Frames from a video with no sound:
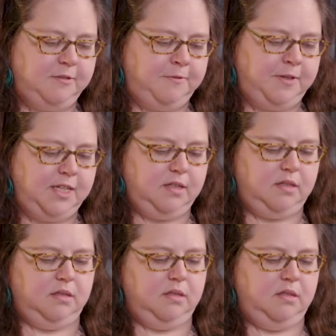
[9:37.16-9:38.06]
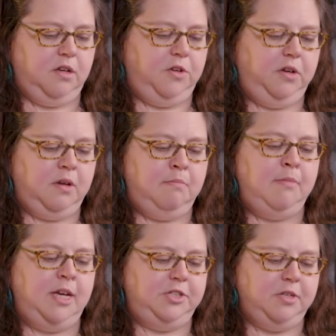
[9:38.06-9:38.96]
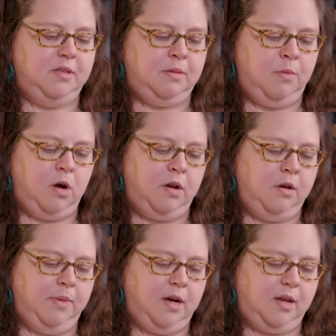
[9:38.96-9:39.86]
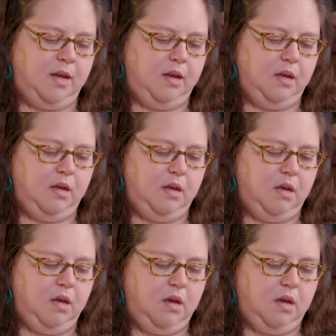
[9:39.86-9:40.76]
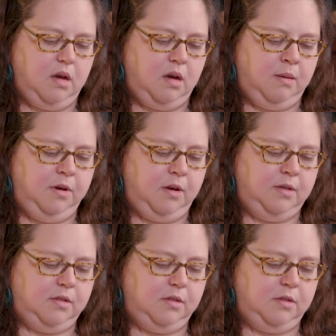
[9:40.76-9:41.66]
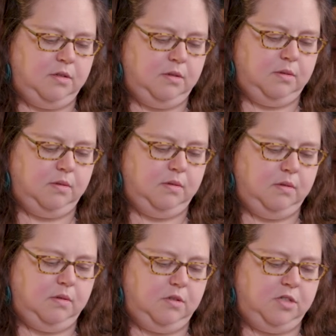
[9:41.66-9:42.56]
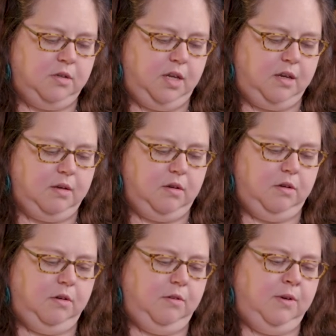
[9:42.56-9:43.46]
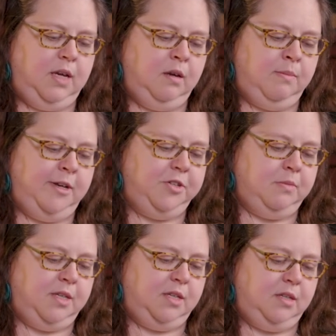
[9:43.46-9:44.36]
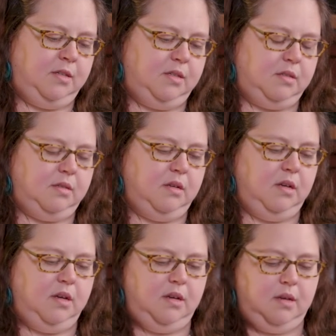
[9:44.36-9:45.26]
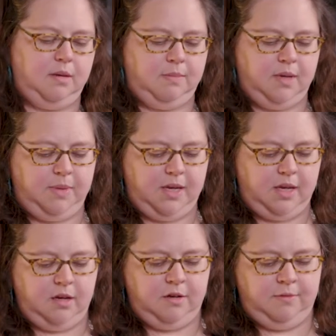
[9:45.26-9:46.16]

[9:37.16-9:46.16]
fit. So you can measure them on your body. I'm going to show like ring measurement, maybe a